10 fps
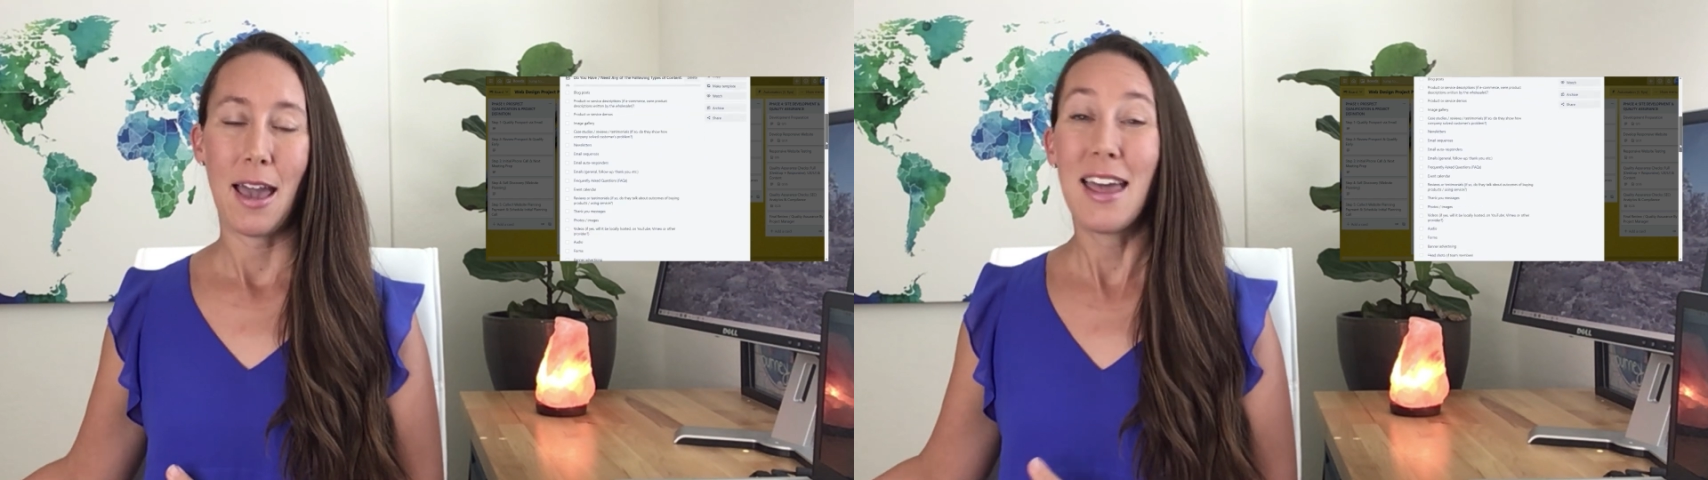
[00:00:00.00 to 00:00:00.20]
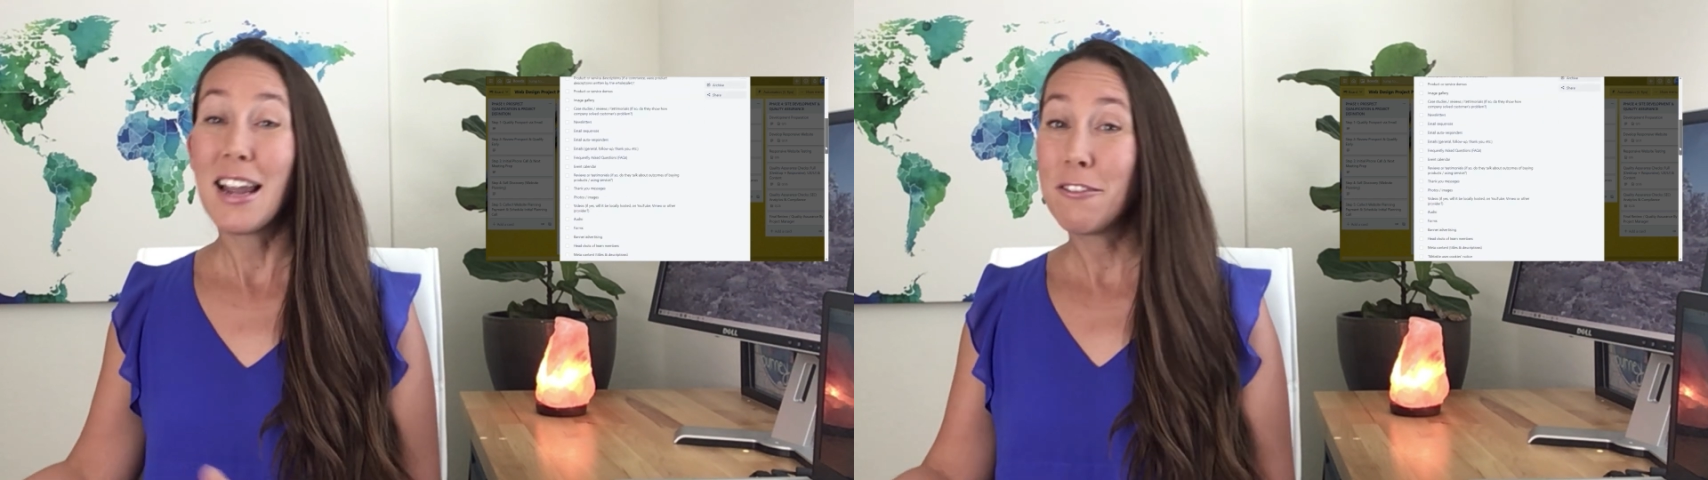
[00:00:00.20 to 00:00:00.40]

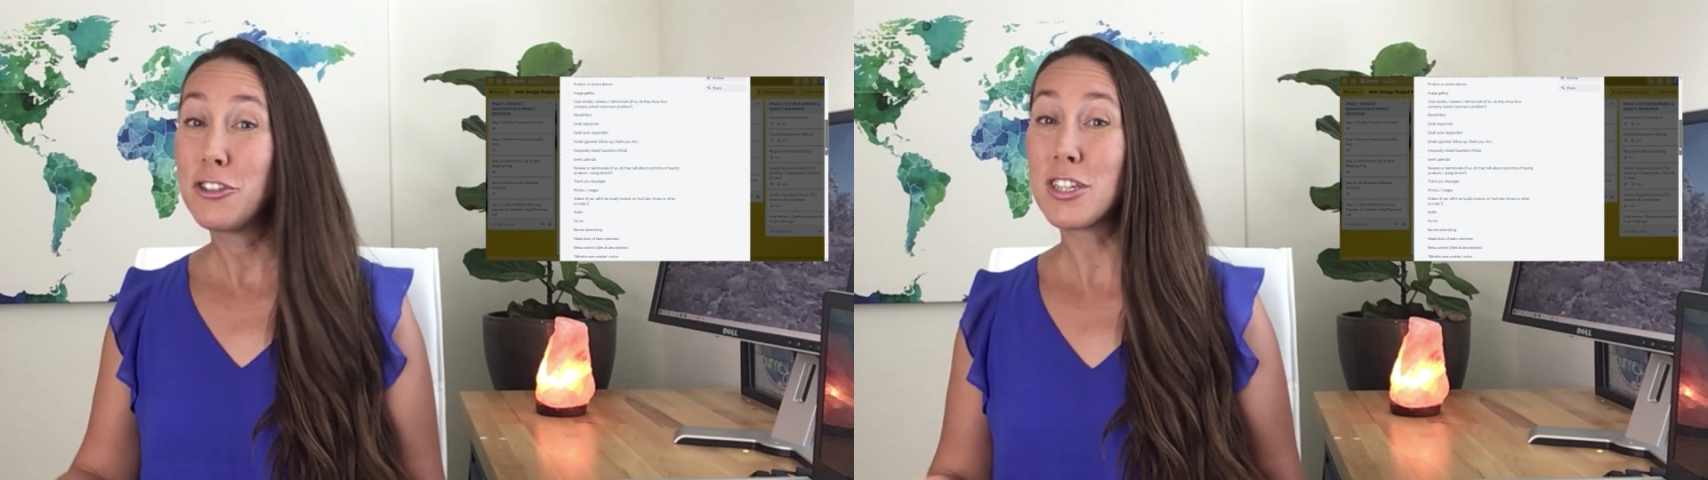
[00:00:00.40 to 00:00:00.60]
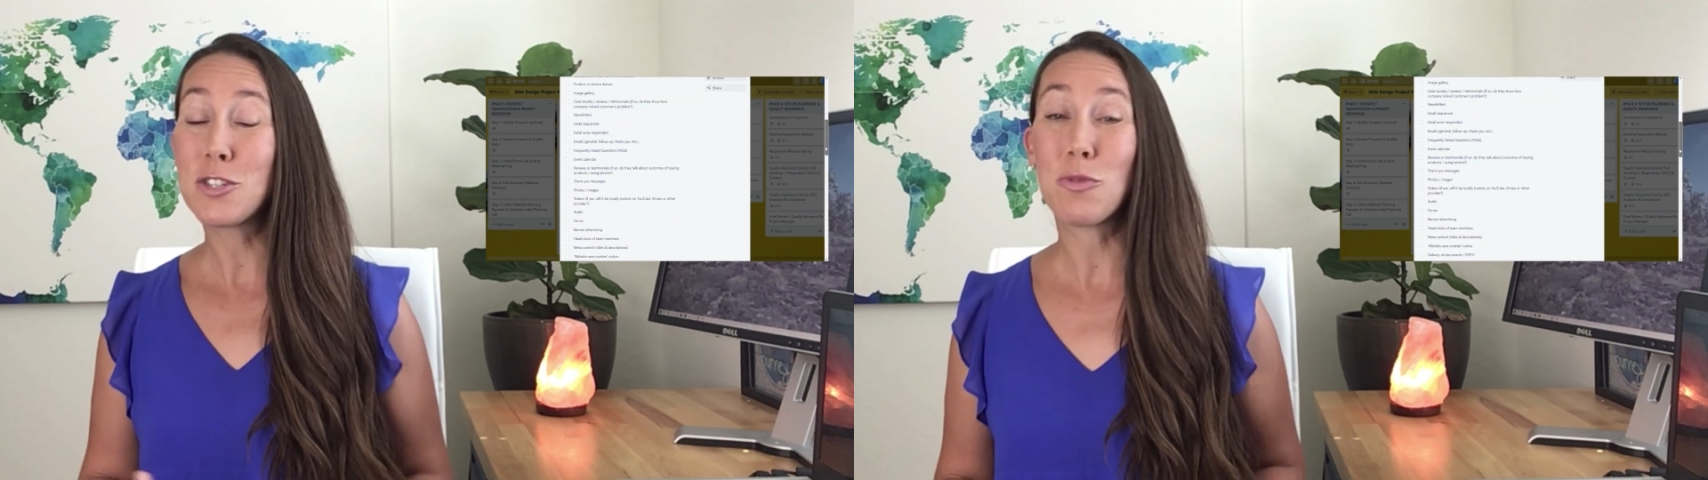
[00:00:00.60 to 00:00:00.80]
And I've
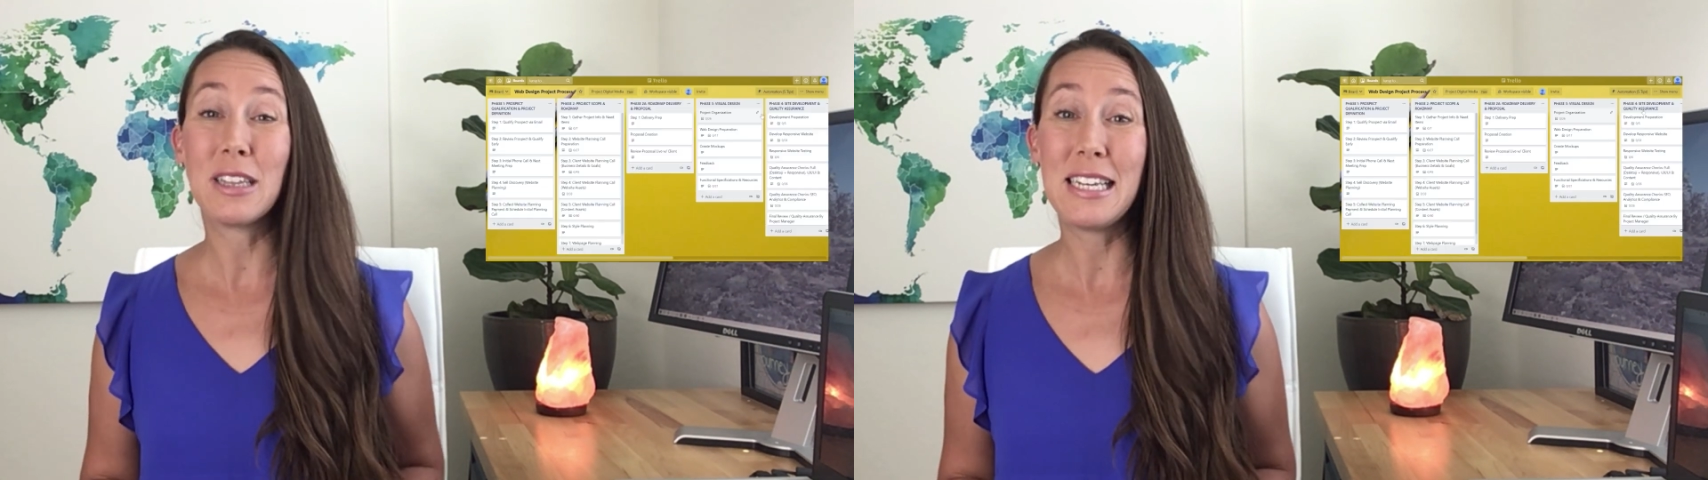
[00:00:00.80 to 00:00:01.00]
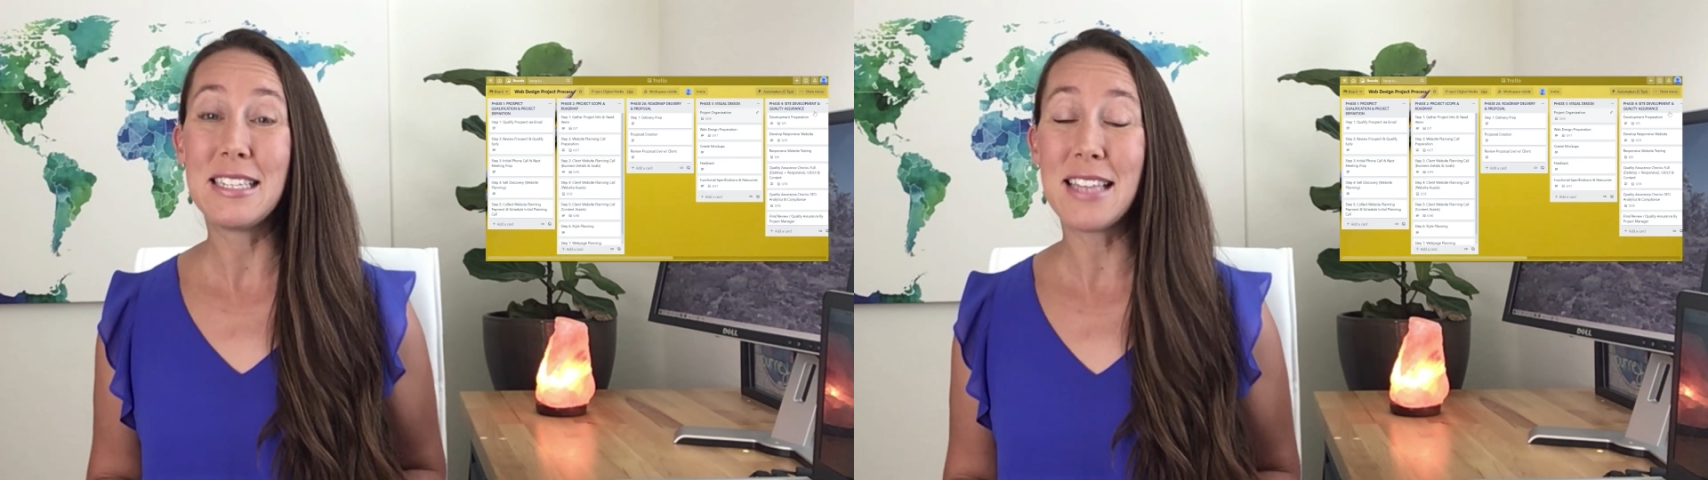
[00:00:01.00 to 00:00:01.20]
just
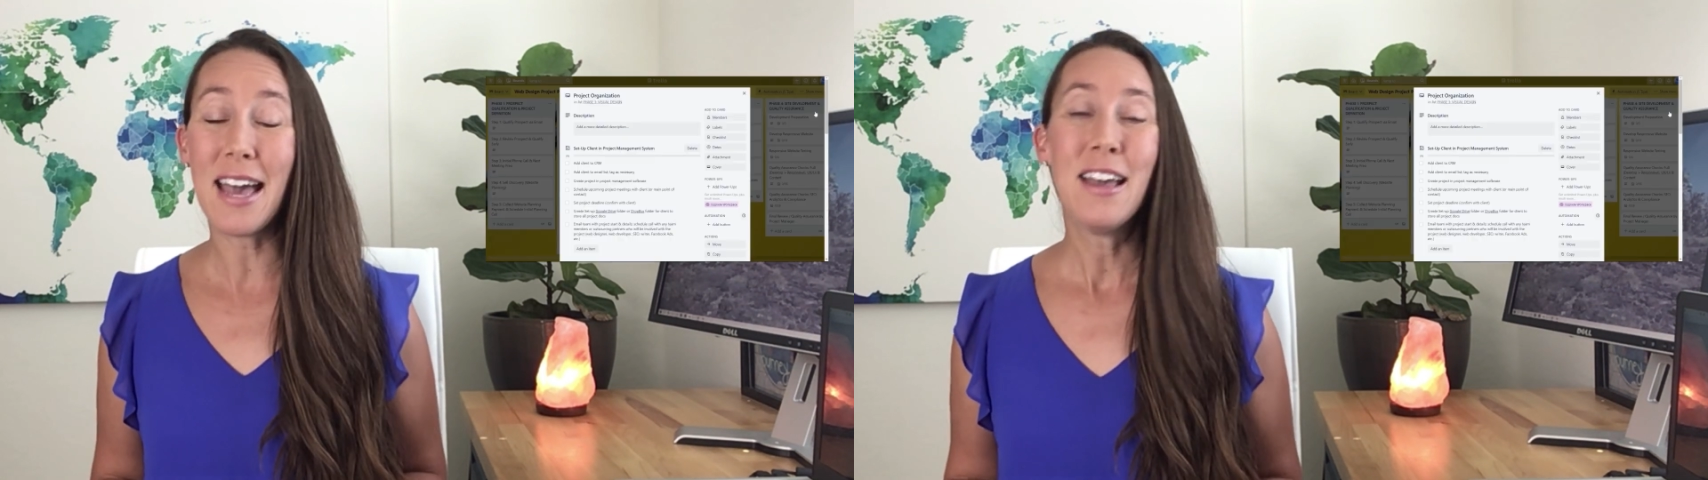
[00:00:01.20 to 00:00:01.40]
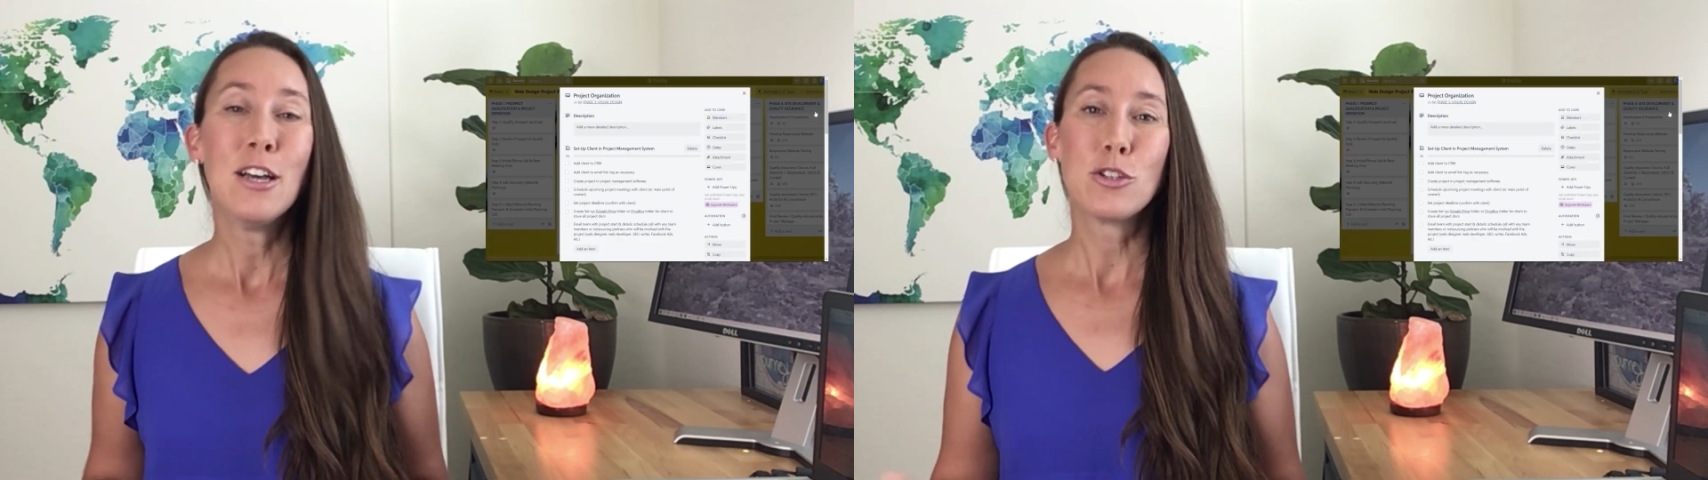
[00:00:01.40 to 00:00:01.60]
released that.